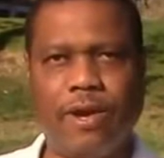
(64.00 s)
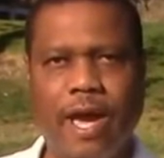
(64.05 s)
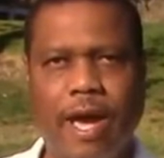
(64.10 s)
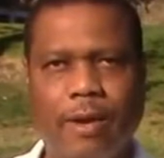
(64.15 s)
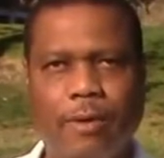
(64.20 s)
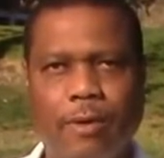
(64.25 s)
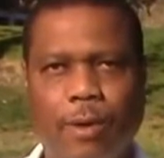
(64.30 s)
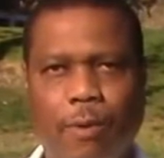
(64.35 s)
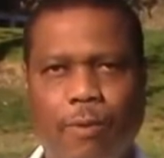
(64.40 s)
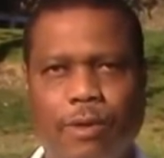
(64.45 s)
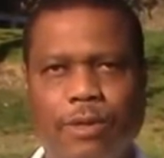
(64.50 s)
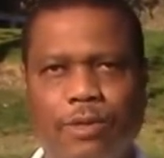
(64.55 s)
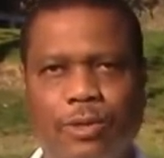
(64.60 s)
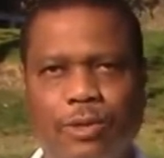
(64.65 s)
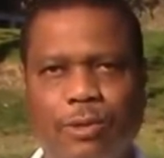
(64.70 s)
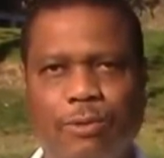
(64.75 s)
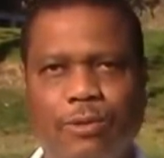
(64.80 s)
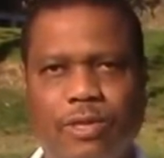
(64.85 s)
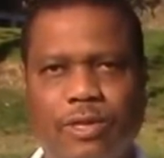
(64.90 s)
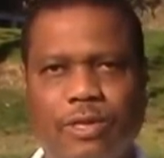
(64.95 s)
out. No one's
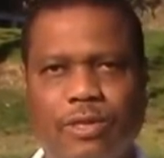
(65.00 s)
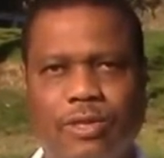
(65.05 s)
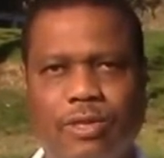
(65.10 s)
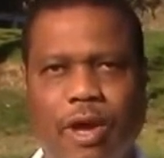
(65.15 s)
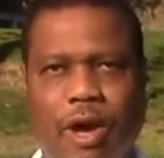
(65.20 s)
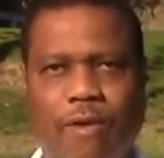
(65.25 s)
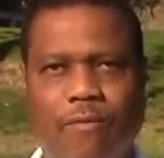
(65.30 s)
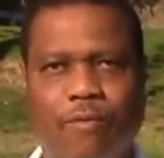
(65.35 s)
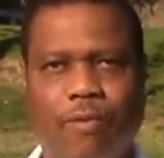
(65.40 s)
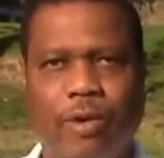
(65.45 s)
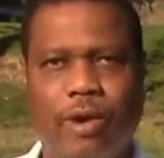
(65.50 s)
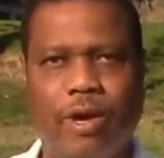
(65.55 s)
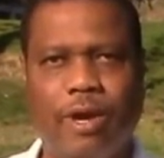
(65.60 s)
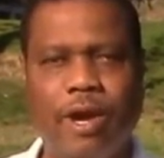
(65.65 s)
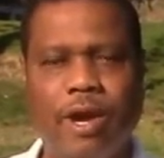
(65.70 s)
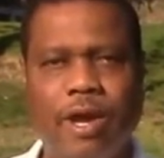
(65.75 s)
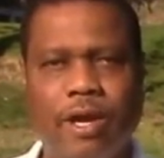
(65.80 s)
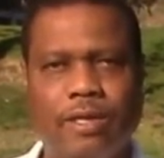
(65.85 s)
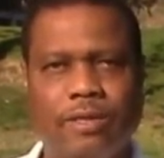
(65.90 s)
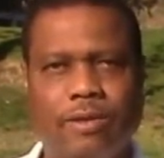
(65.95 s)
using the software.
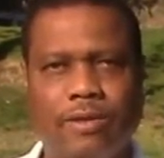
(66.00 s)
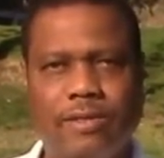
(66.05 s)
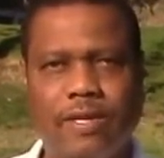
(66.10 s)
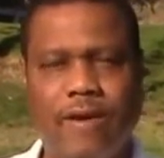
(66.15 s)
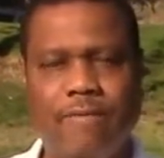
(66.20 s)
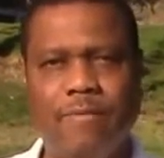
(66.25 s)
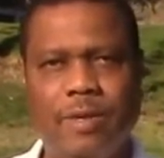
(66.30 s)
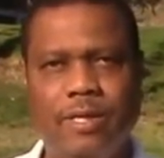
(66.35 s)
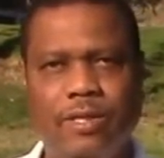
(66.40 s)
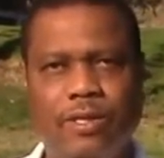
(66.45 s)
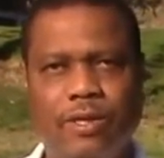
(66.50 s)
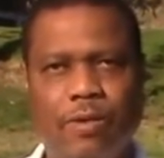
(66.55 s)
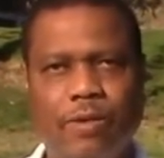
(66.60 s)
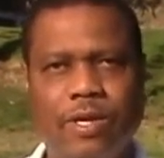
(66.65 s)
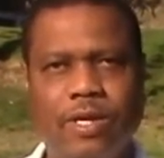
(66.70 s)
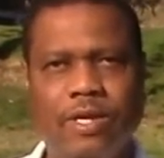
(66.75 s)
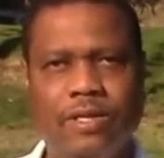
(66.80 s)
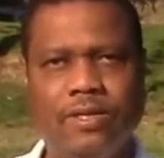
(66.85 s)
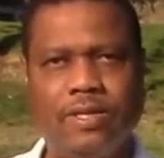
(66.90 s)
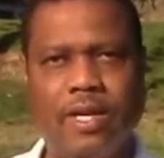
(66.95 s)
So as I've been
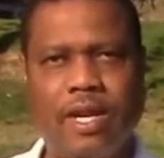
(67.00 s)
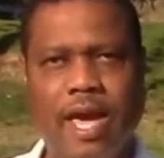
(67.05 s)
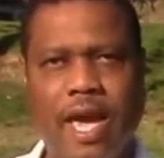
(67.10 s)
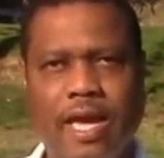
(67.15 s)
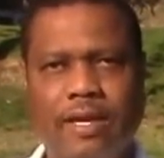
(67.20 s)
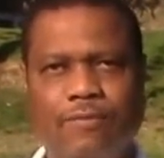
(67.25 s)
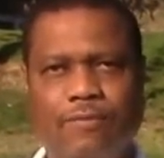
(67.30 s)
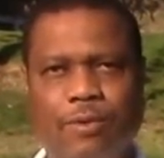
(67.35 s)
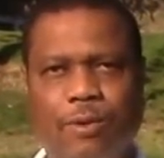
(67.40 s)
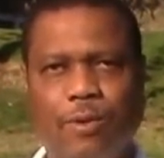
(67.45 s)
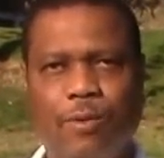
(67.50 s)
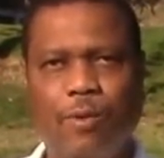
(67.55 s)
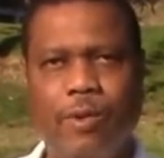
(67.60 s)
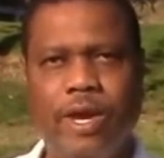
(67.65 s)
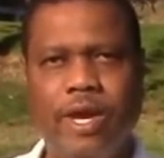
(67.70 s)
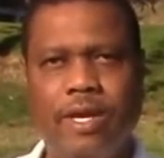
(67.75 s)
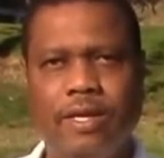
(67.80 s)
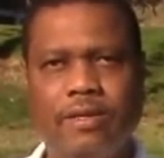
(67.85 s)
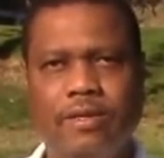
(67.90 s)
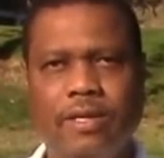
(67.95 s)
doing this the last few
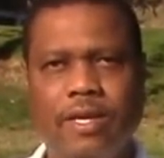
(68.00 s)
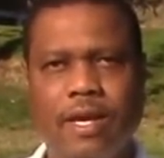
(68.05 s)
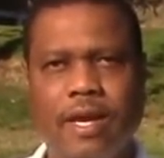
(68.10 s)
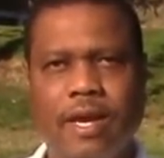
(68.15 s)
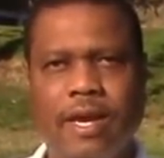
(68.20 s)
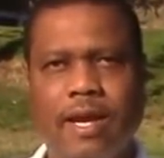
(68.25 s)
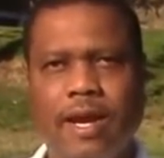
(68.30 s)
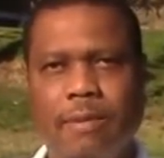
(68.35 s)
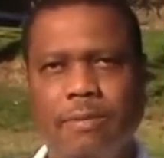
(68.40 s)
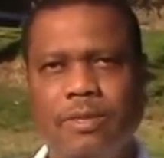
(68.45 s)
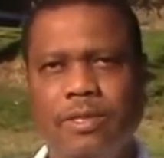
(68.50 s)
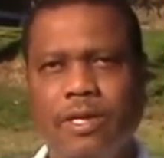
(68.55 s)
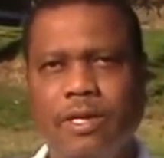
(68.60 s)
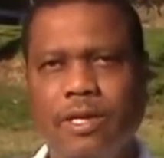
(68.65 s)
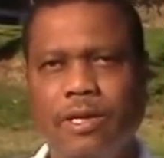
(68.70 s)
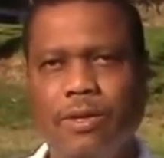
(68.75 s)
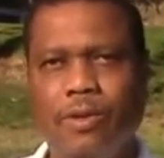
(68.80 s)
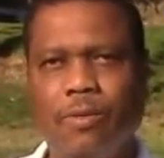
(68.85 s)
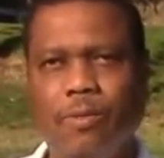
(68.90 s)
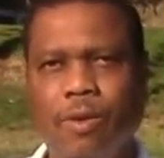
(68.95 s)
weeks, and I'm
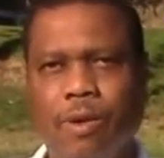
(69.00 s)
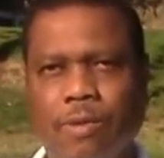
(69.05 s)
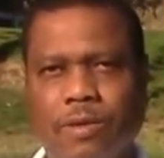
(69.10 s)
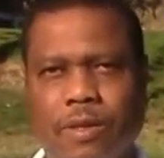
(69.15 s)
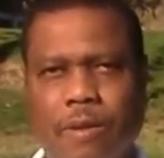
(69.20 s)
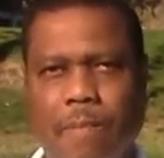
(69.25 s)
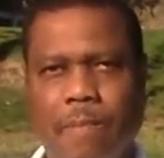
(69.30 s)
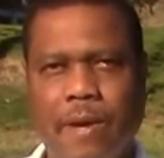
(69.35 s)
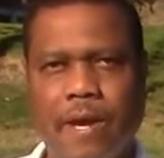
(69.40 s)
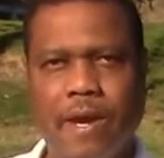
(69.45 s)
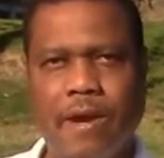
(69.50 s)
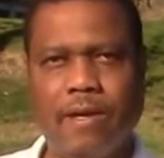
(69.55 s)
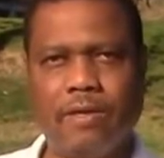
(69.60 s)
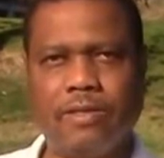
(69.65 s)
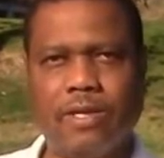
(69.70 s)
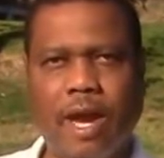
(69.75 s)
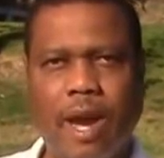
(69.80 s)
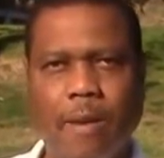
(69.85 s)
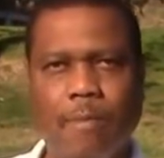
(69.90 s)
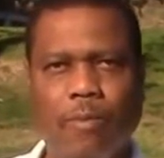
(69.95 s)
sitting in the room with the parents,
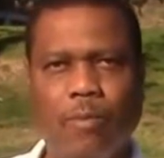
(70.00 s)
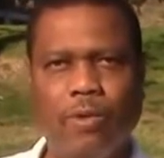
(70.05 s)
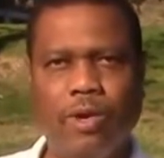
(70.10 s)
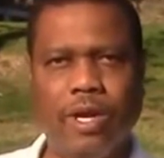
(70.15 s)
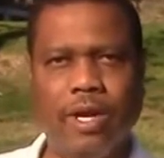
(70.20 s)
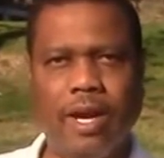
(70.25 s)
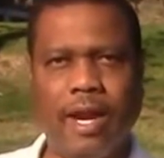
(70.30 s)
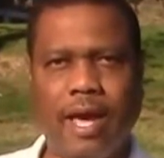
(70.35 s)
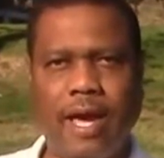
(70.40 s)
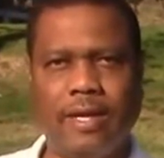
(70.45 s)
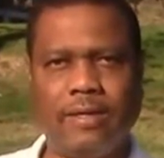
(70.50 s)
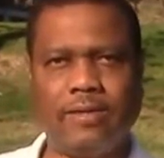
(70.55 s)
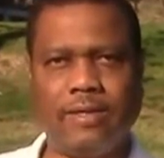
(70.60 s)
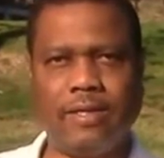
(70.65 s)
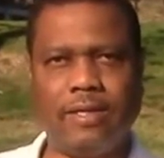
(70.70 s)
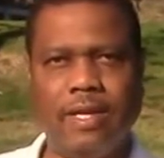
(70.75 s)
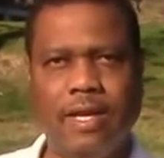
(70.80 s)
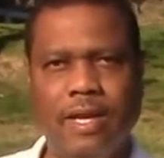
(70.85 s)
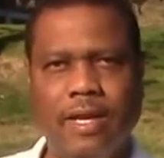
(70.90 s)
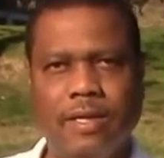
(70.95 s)
I'm
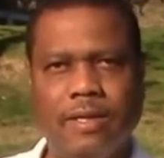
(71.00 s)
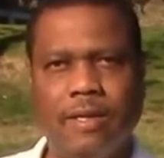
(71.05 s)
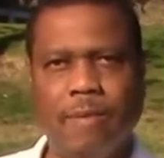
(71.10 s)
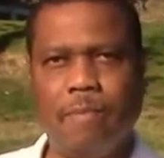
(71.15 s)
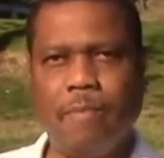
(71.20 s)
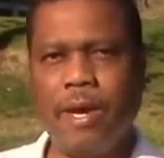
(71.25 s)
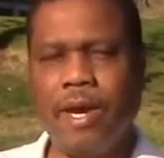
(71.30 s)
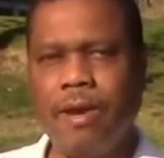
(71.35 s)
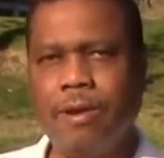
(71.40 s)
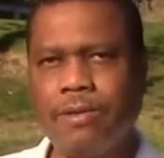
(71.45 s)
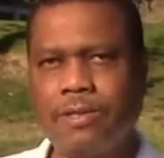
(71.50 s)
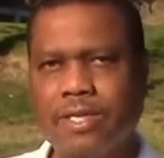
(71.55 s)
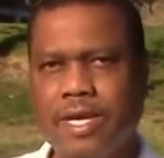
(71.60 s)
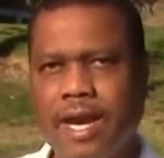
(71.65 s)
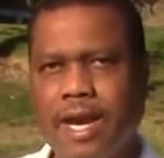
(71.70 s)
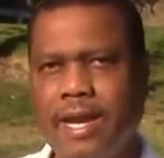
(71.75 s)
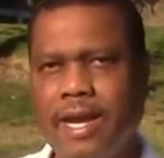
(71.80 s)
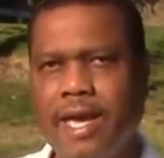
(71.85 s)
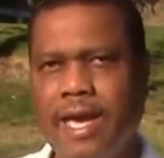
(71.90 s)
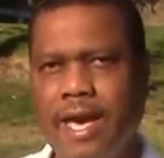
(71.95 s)
realizing the parents
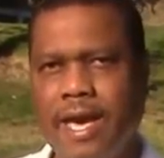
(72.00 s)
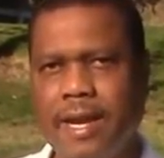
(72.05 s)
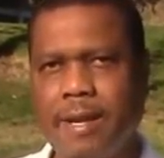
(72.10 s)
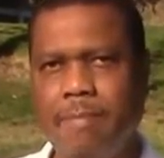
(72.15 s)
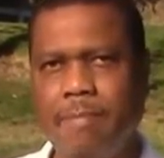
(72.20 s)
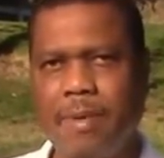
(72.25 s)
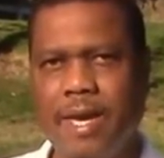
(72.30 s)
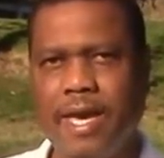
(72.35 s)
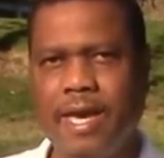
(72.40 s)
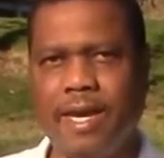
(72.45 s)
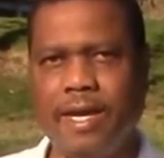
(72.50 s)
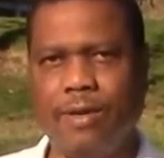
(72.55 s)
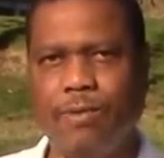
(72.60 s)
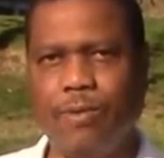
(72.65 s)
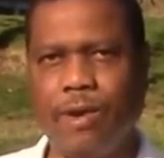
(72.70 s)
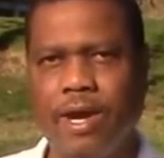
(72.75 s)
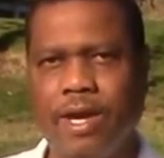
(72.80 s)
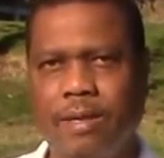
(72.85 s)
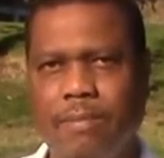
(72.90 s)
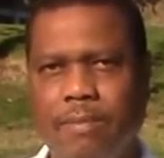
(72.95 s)
kind of had it made,
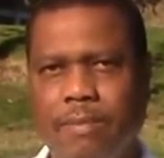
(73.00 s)
right?